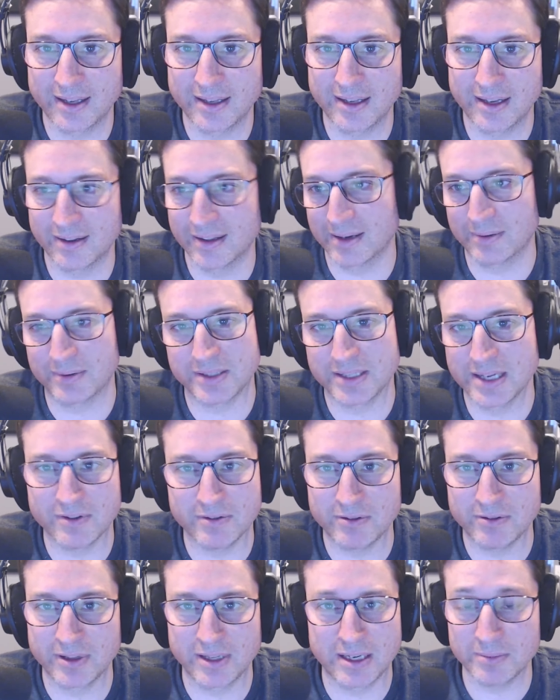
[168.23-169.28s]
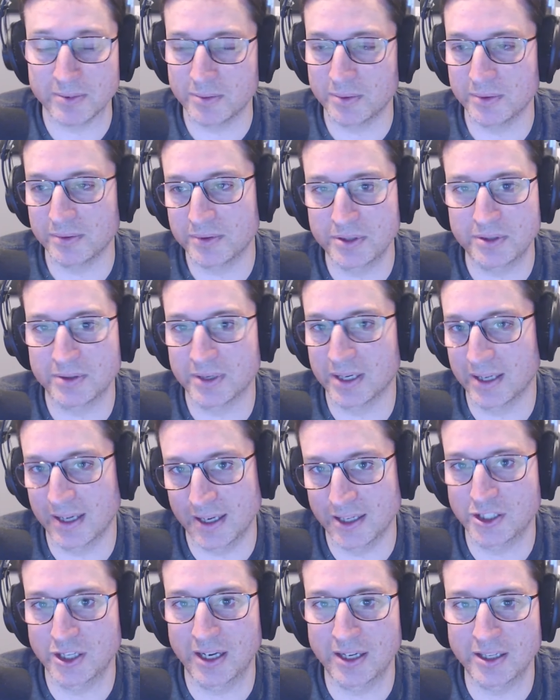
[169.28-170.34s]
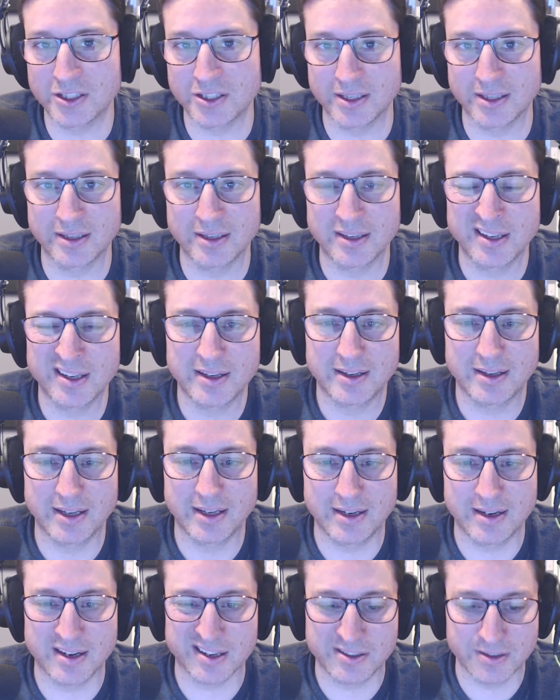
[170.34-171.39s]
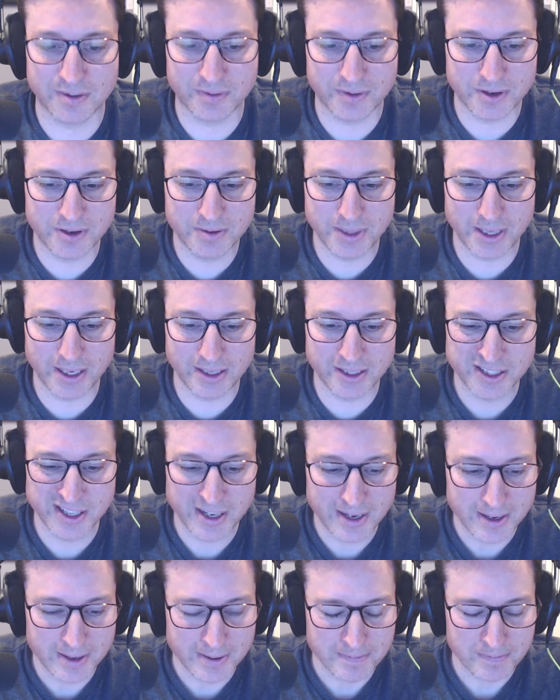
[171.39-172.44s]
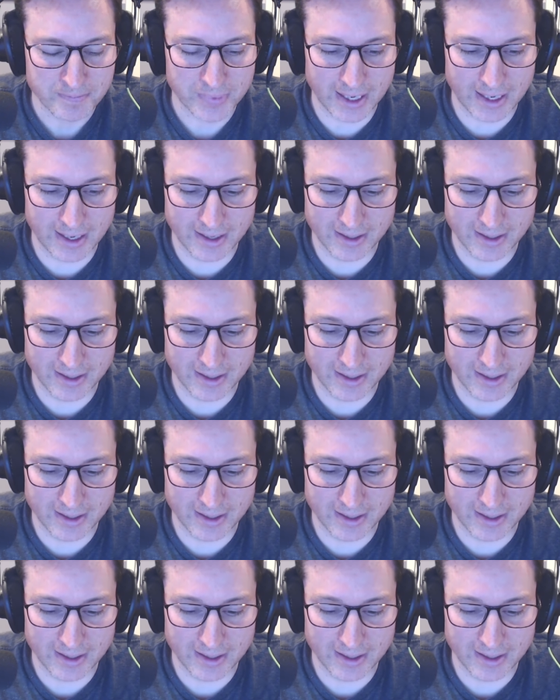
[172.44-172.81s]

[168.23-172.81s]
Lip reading: That was never really number 2. I changed it and knocked you off the homepage. And